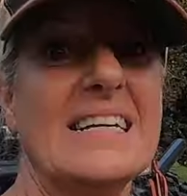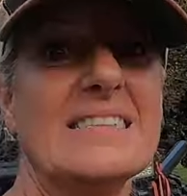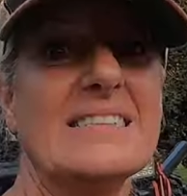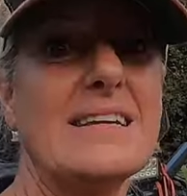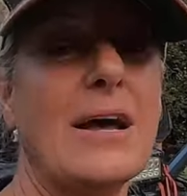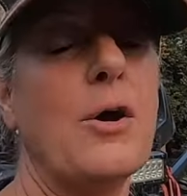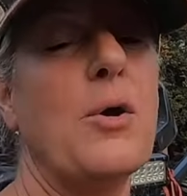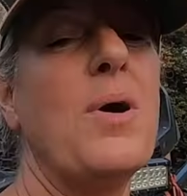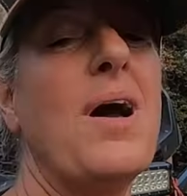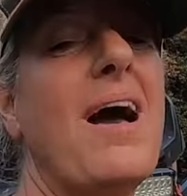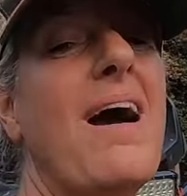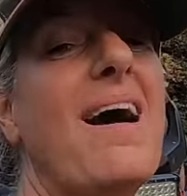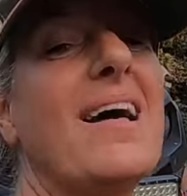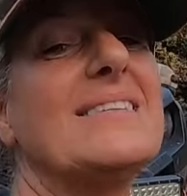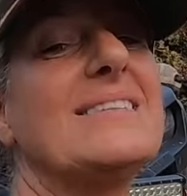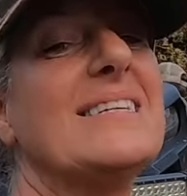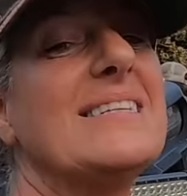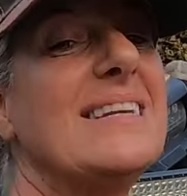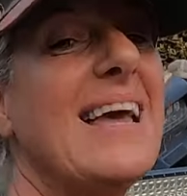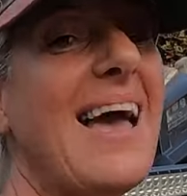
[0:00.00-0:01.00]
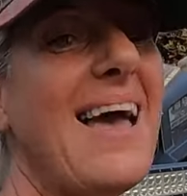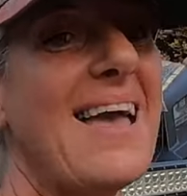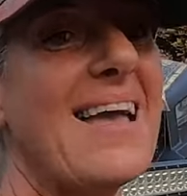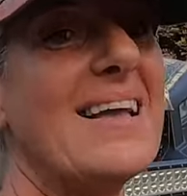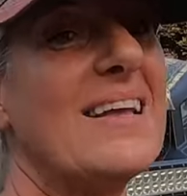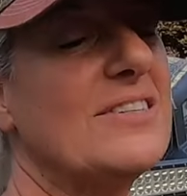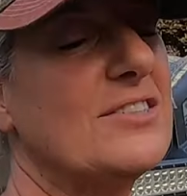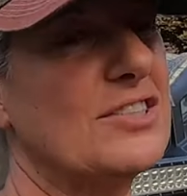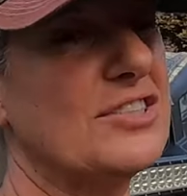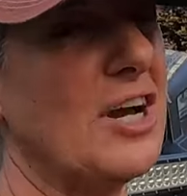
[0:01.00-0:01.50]
So
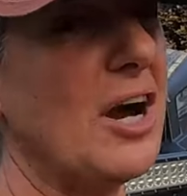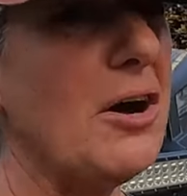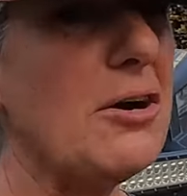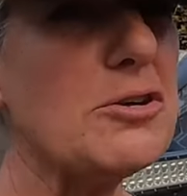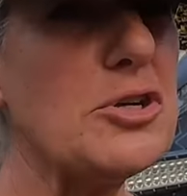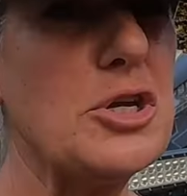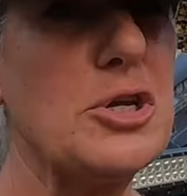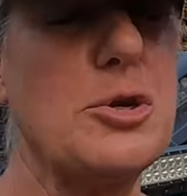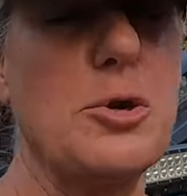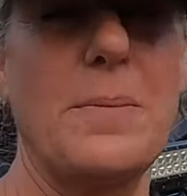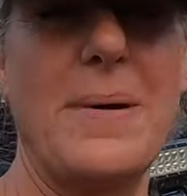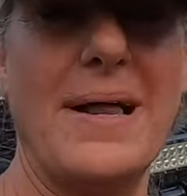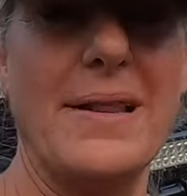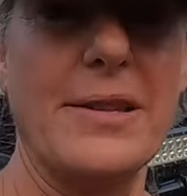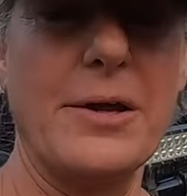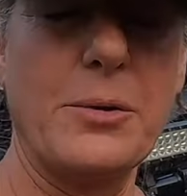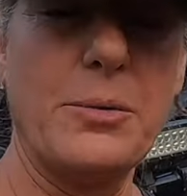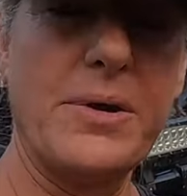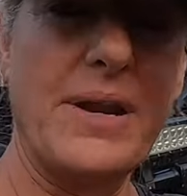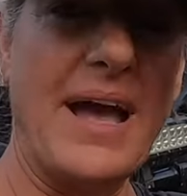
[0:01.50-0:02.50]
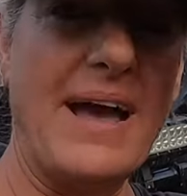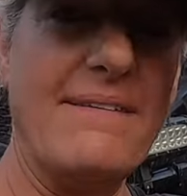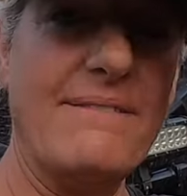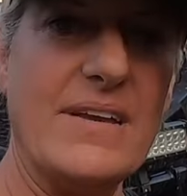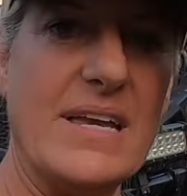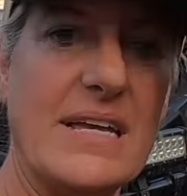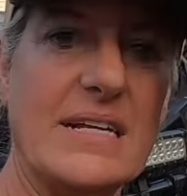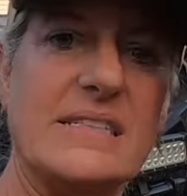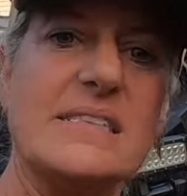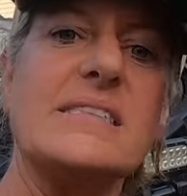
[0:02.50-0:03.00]
today, to talk to you about liquid
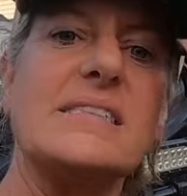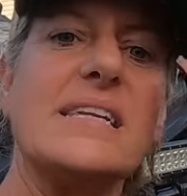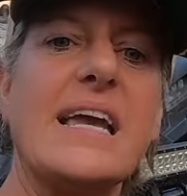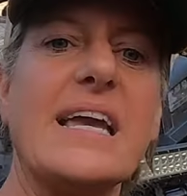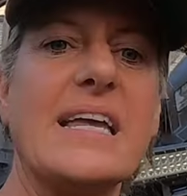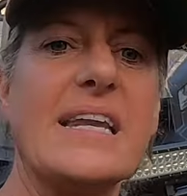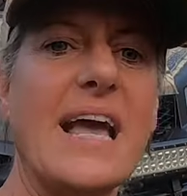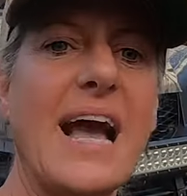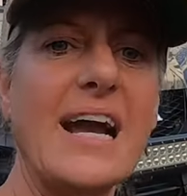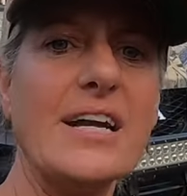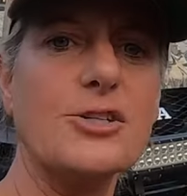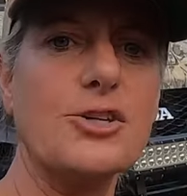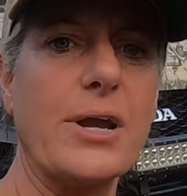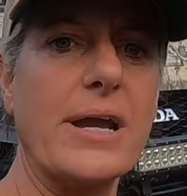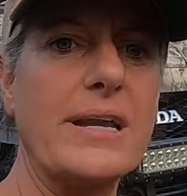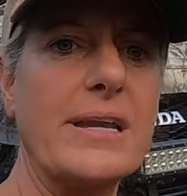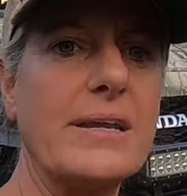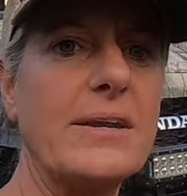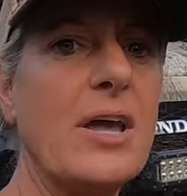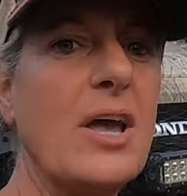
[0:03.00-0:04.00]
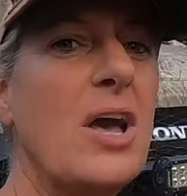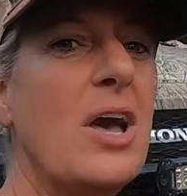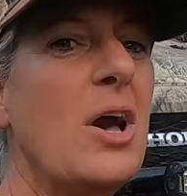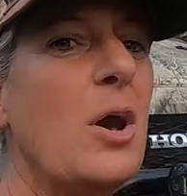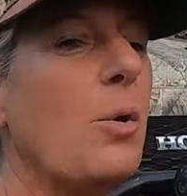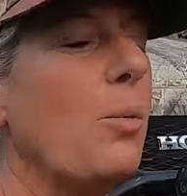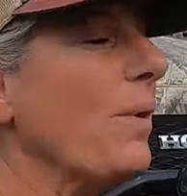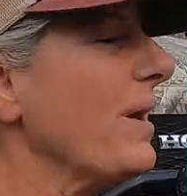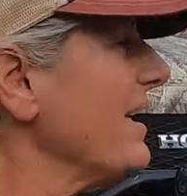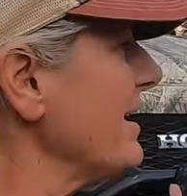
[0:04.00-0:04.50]
IV and staying hydrated,
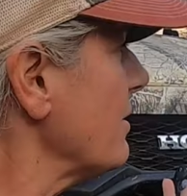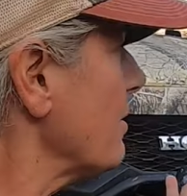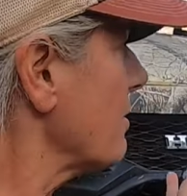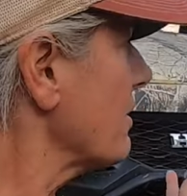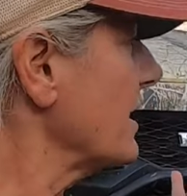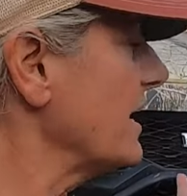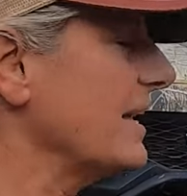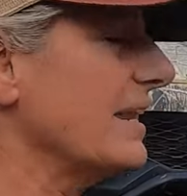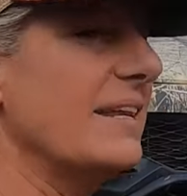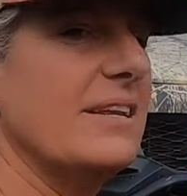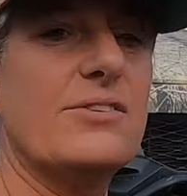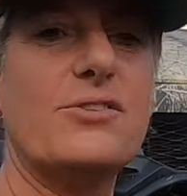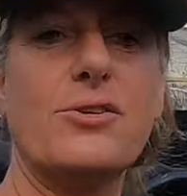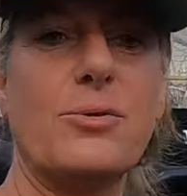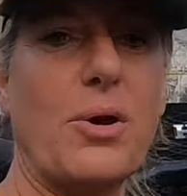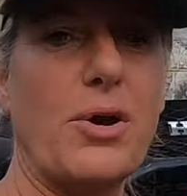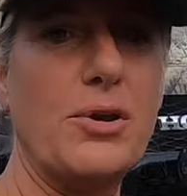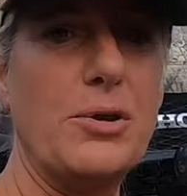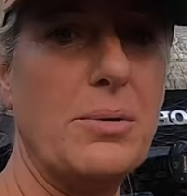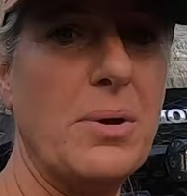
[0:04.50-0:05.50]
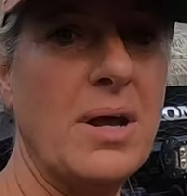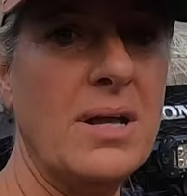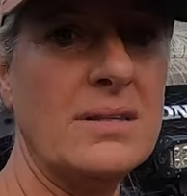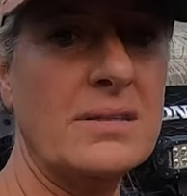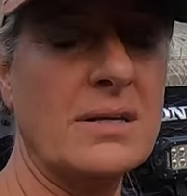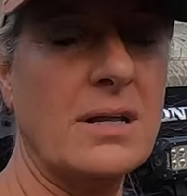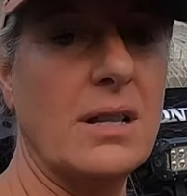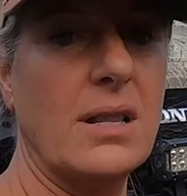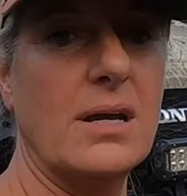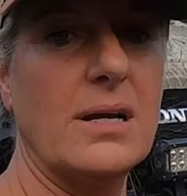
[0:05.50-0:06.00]
we are headed to our new
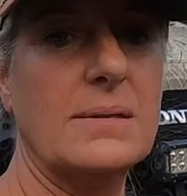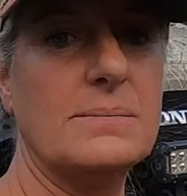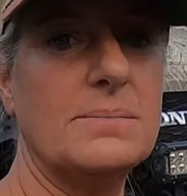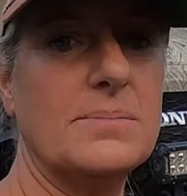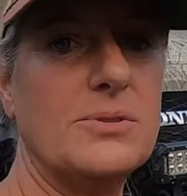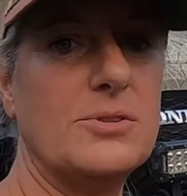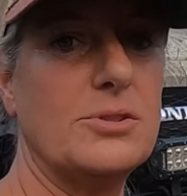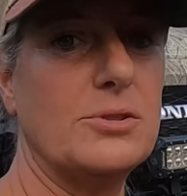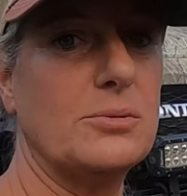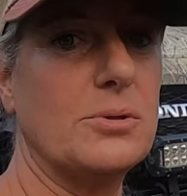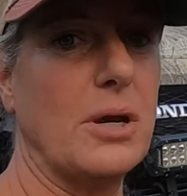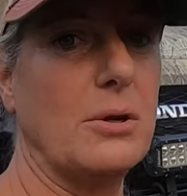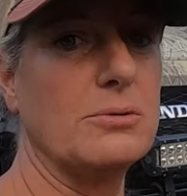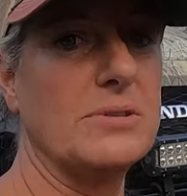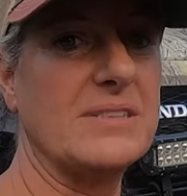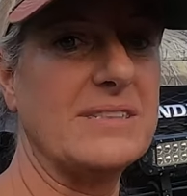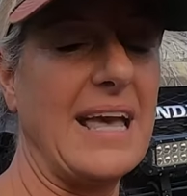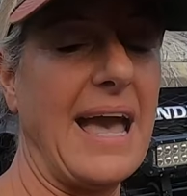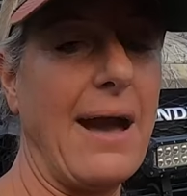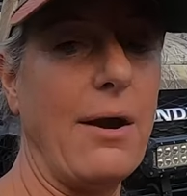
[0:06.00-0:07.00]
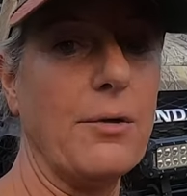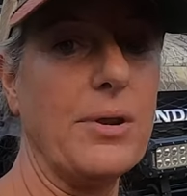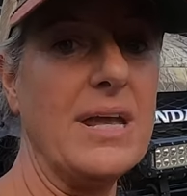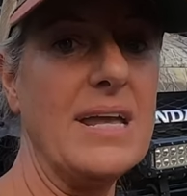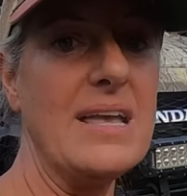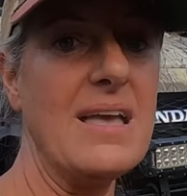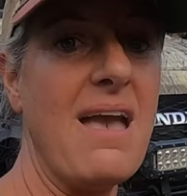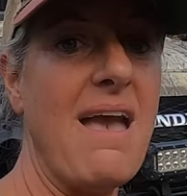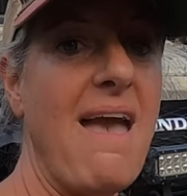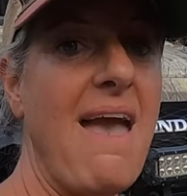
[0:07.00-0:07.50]
hunting club to go
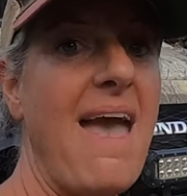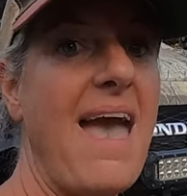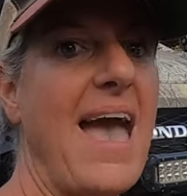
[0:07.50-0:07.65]
scouting.